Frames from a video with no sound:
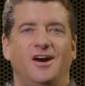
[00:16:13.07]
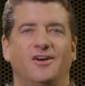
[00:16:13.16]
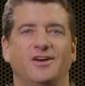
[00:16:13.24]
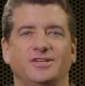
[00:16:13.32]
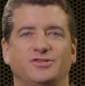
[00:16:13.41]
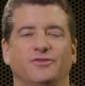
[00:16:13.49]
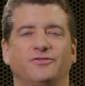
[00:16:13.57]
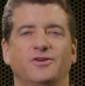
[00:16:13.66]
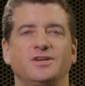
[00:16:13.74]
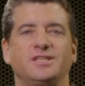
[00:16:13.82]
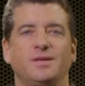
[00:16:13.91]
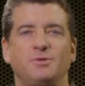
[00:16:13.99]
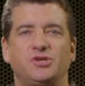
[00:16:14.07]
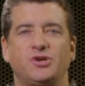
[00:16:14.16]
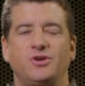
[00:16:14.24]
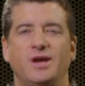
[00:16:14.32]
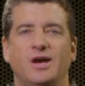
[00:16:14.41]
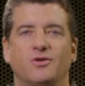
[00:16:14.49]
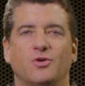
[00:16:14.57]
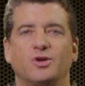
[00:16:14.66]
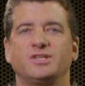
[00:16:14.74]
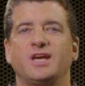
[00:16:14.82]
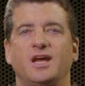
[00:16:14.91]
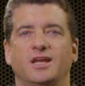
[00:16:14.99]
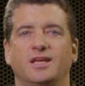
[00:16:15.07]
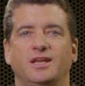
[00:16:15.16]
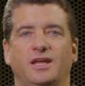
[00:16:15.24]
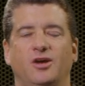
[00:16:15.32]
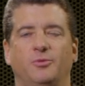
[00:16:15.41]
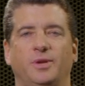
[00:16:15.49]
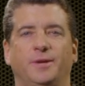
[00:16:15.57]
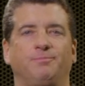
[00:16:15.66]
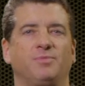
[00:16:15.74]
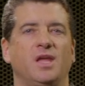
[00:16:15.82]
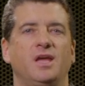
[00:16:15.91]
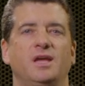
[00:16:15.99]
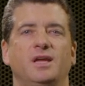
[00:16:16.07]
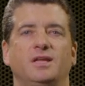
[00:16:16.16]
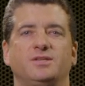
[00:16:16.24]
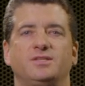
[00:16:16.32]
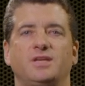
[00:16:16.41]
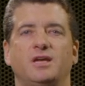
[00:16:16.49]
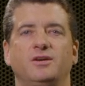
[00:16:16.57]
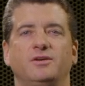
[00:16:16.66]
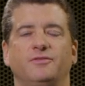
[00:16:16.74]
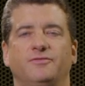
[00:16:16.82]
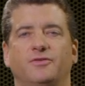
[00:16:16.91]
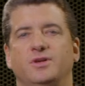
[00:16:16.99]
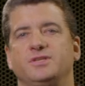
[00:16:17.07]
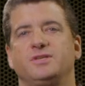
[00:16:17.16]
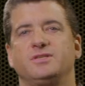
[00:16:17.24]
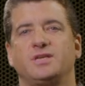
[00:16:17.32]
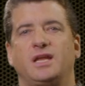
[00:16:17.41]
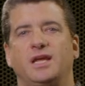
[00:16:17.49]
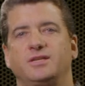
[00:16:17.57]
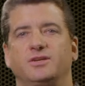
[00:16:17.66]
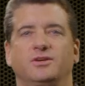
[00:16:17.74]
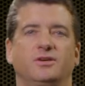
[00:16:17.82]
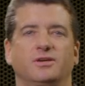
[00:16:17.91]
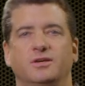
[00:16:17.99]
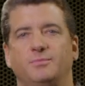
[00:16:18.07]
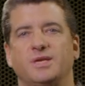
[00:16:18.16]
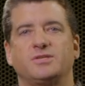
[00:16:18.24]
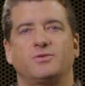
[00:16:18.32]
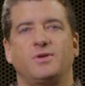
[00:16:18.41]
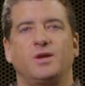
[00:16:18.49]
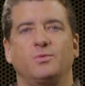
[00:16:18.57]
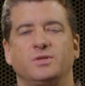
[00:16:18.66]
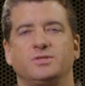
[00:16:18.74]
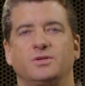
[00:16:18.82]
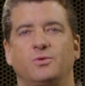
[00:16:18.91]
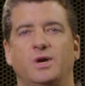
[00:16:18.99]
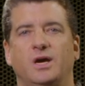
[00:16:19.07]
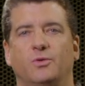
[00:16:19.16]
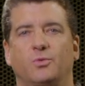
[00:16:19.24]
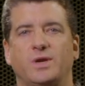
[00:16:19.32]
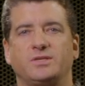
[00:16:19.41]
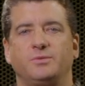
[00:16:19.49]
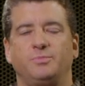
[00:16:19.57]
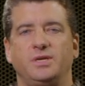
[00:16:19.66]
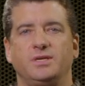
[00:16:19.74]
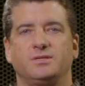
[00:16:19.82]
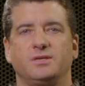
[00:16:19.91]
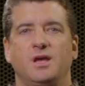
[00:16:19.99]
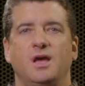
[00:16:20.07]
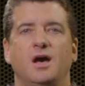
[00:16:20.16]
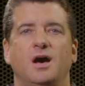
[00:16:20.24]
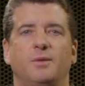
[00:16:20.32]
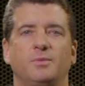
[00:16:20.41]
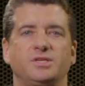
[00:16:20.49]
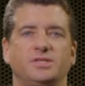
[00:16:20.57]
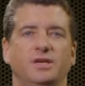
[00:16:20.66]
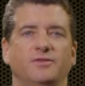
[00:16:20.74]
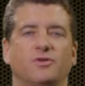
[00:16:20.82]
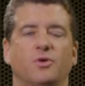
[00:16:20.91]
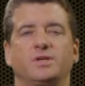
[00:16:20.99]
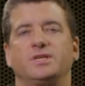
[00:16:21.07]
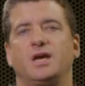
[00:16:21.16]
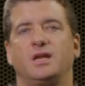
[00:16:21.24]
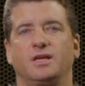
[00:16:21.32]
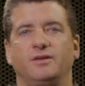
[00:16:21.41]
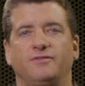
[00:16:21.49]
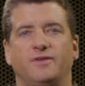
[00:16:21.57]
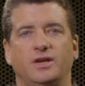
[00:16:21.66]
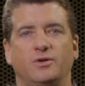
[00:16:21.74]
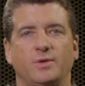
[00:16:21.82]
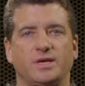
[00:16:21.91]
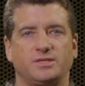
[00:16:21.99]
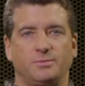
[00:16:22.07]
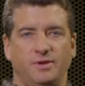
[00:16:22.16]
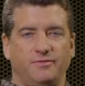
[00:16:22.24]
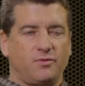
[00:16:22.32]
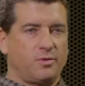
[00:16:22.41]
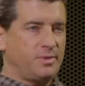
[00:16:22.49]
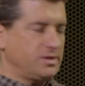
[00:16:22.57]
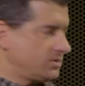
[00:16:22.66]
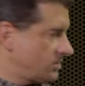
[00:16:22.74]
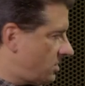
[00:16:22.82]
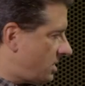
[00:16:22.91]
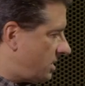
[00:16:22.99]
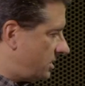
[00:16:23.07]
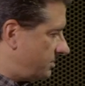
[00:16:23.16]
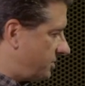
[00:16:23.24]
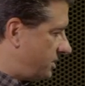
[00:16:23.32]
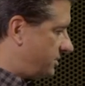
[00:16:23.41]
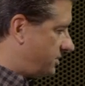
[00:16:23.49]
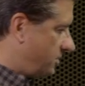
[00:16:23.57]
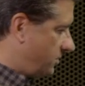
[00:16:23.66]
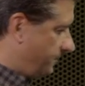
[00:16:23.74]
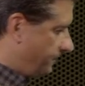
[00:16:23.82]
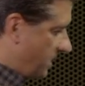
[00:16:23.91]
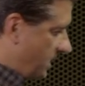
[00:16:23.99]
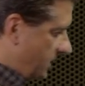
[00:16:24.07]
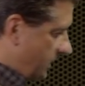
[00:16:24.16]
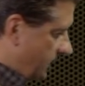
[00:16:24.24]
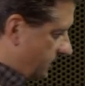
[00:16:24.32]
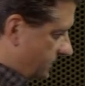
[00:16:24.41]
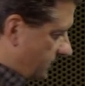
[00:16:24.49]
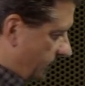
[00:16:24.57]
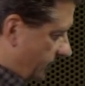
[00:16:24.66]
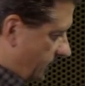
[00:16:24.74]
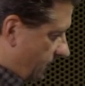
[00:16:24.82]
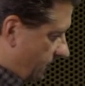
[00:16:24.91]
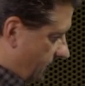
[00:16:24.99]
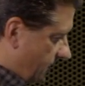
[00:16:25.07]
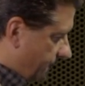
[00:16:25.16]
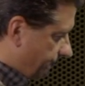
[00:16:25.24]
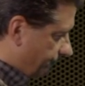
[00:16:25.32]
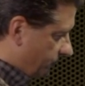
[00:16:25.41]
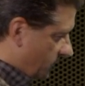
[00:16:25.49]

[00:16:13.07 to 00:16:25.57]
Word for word: All right, so first let me show you how Cortana can help me. Instead of, for instance, I like to cook and mess around once in a while with recipes, I'm going to see if Cortana can find a recipe for me. So all I'm going to do is click in there,